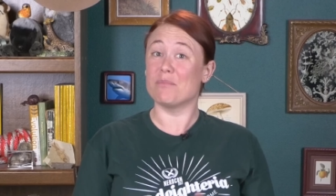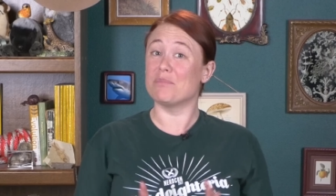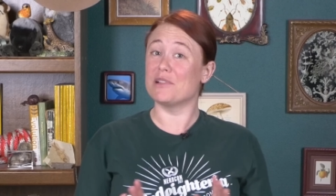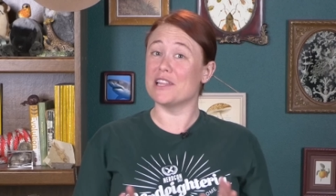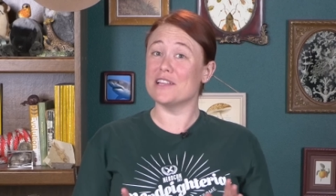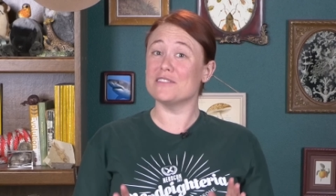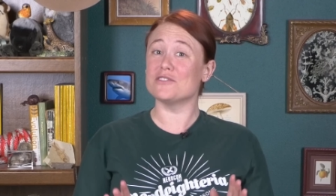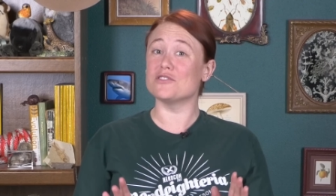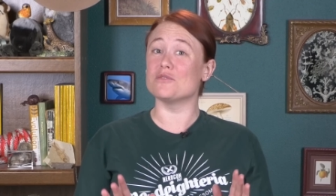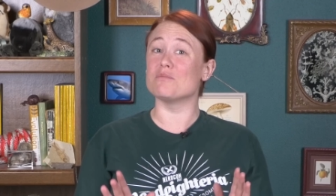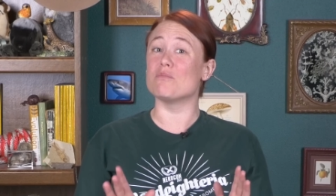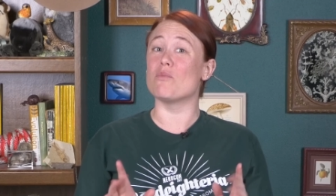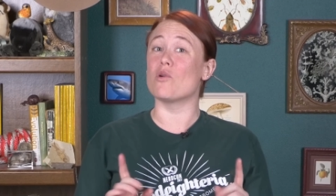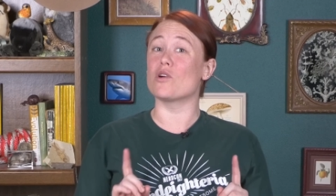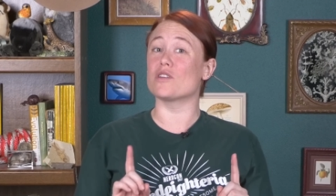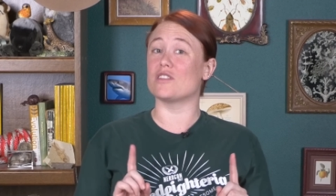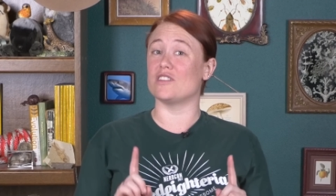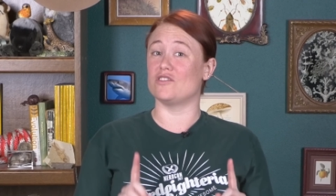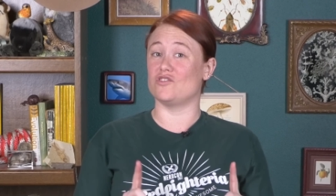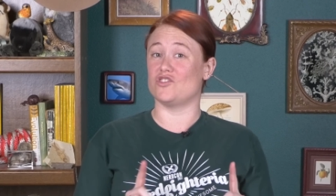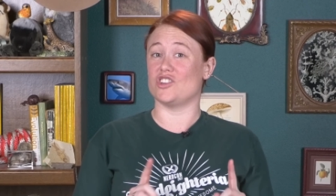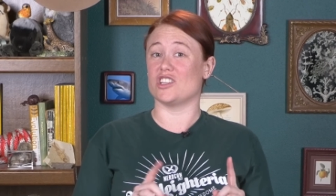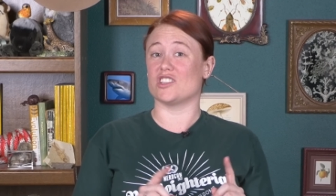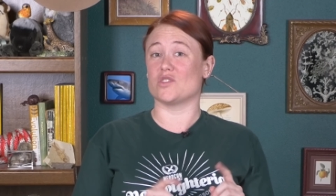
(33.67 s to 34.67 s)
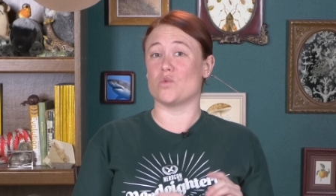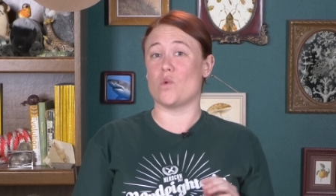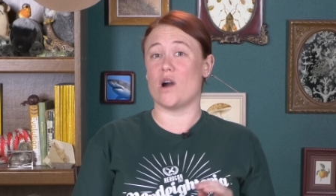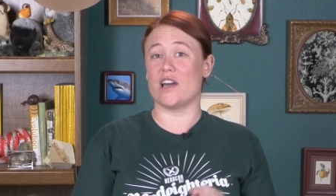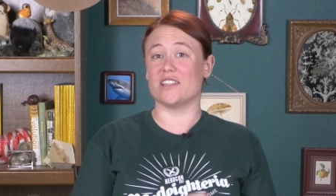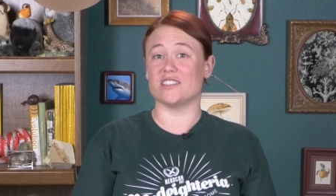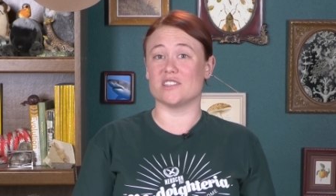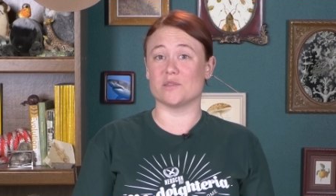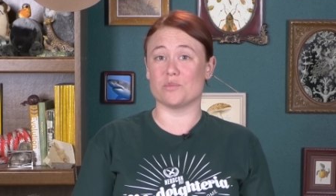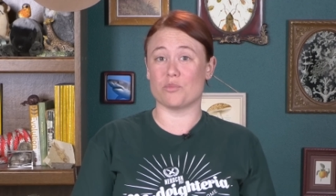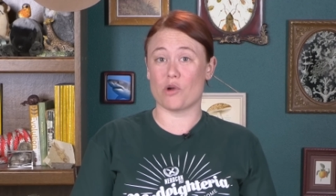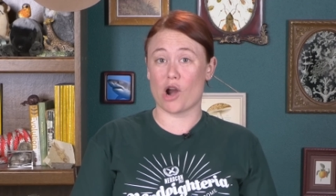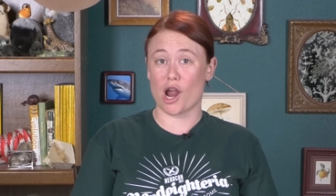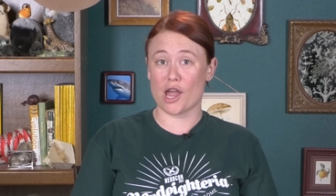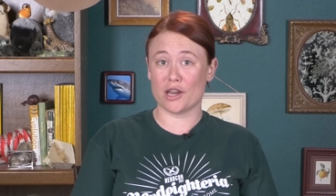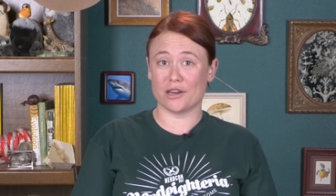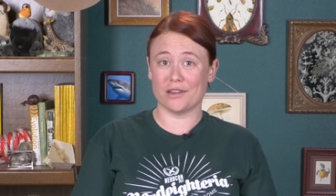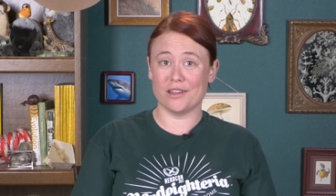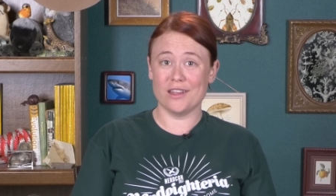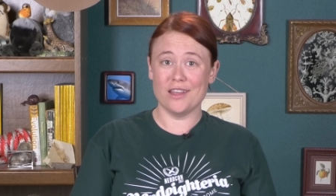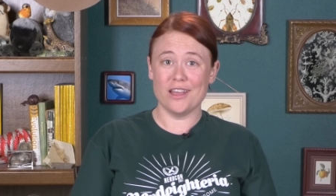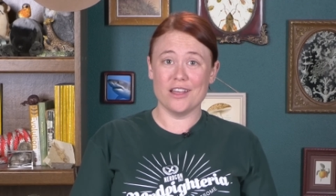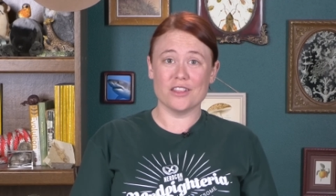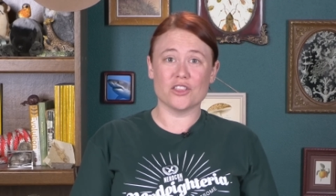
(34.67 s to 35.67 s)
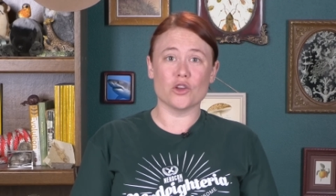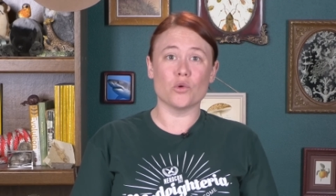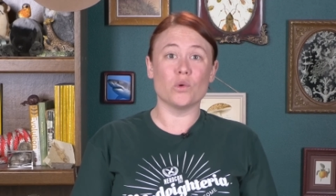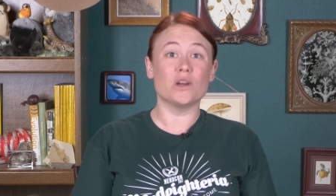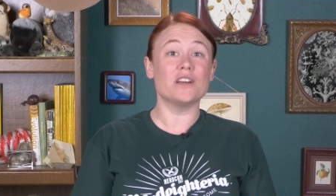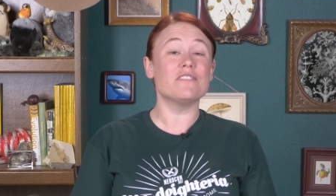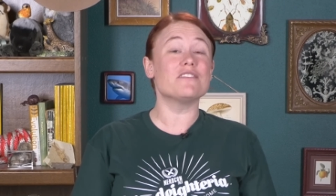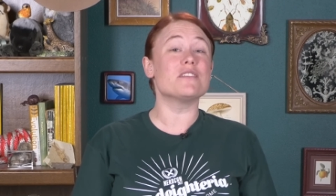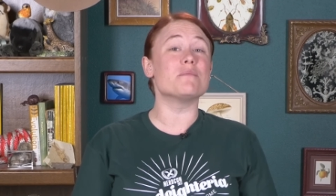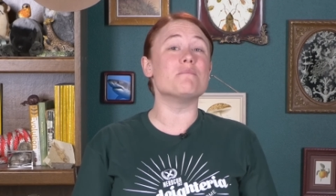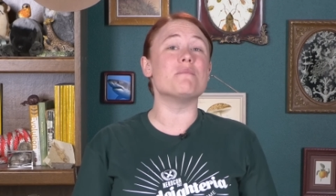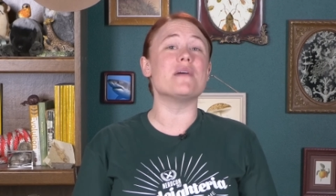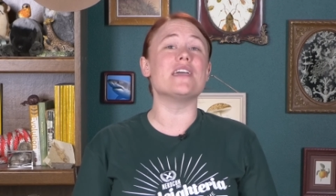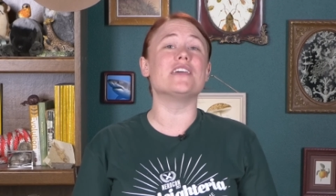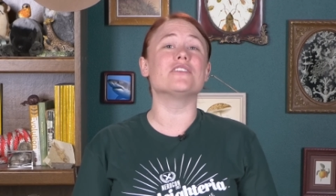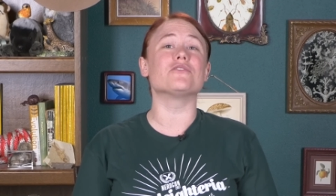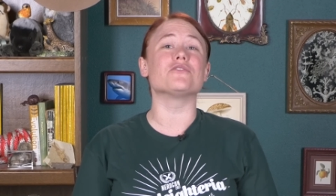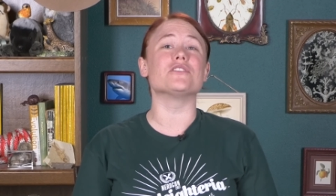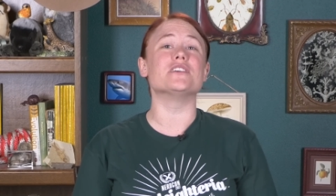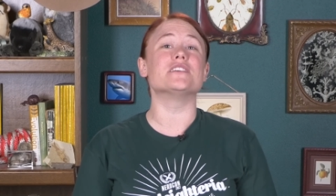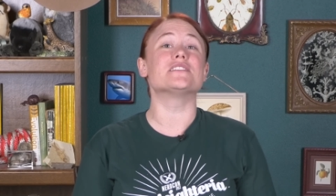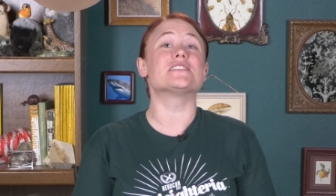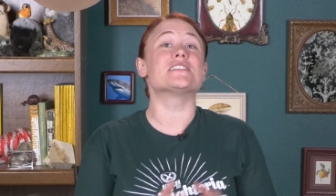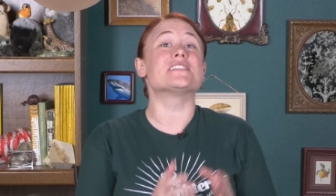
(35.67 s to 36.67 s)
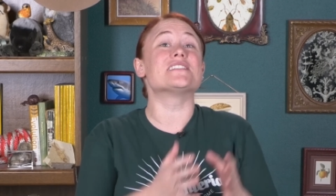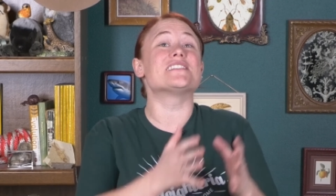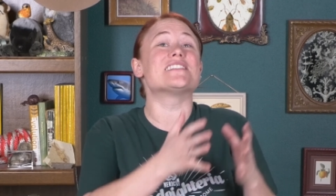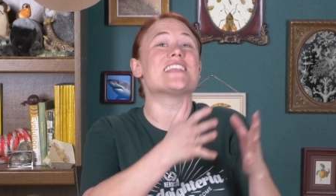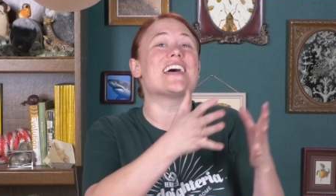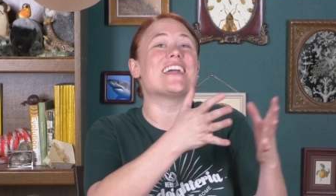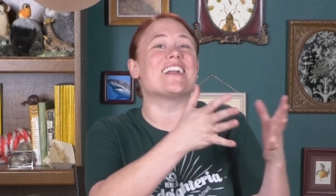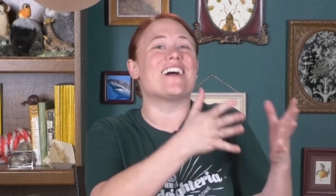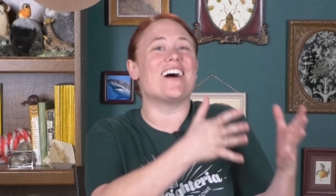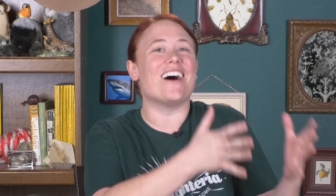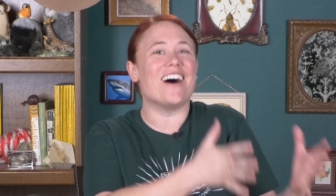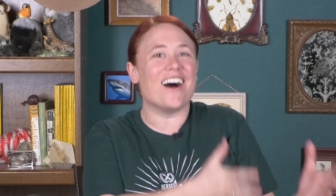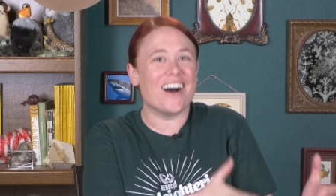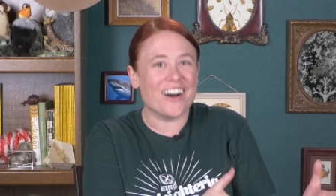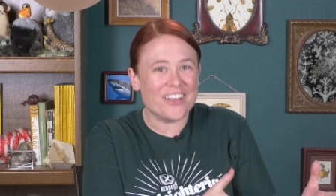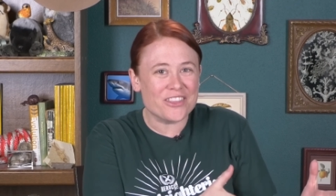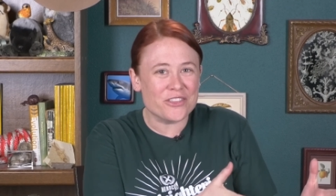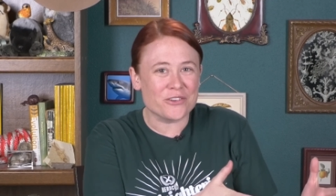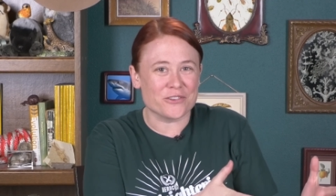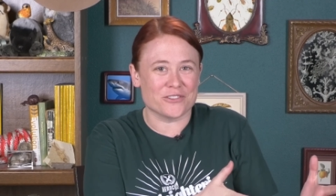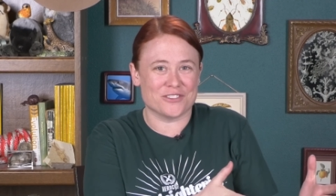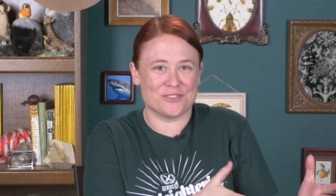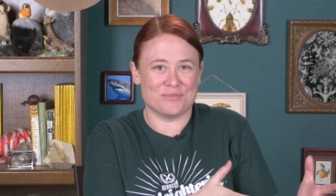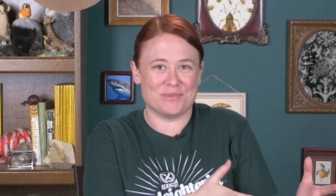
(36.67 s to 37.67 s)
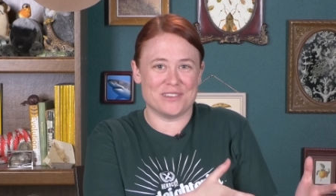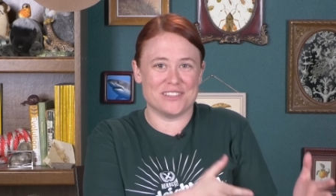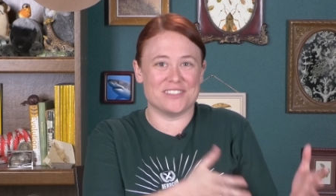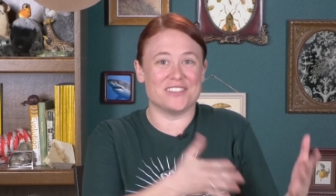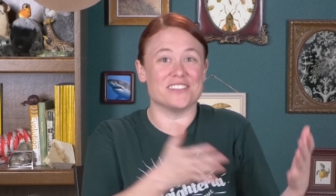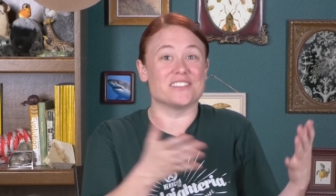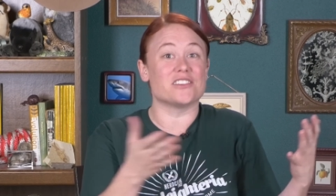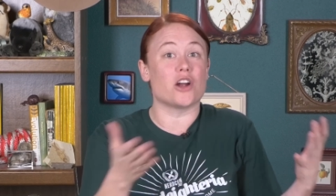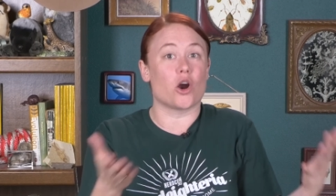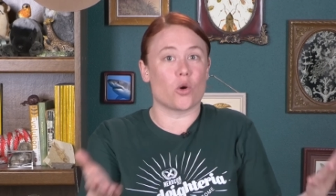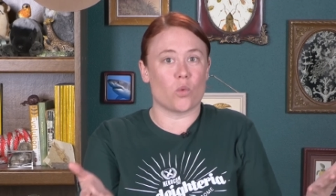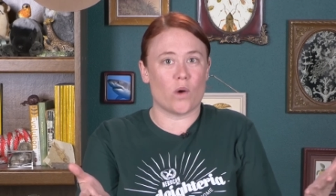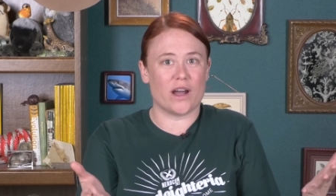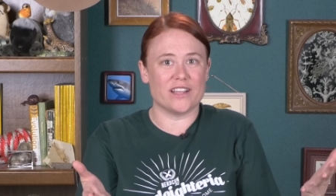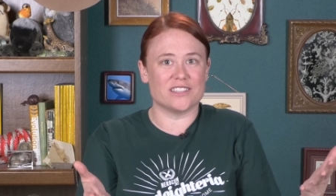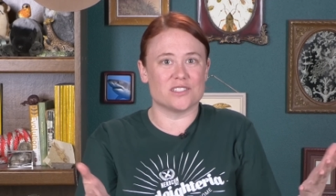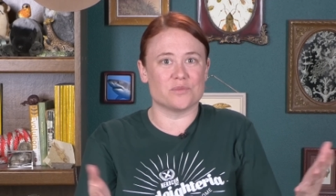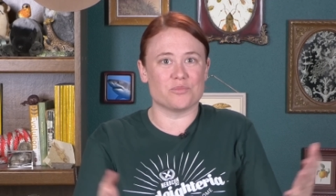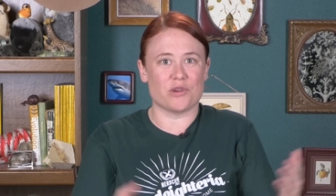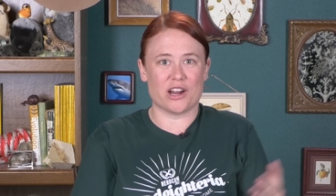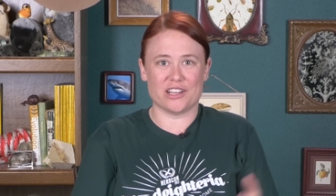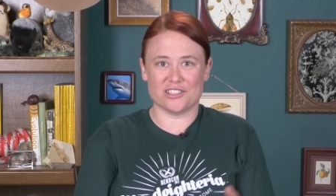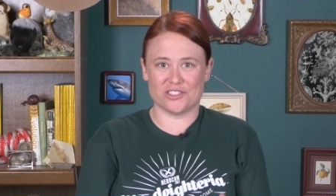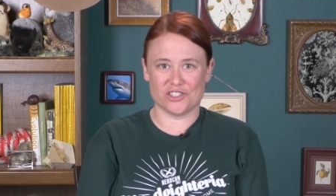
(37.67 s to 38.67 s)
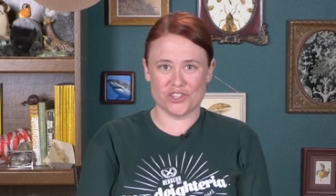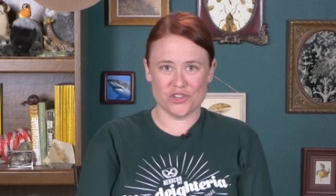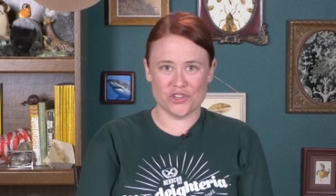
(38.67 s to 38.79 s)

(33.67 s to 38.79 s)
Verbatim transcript: And plants are more than just widespread. They're one of the main reasons that other species are widespread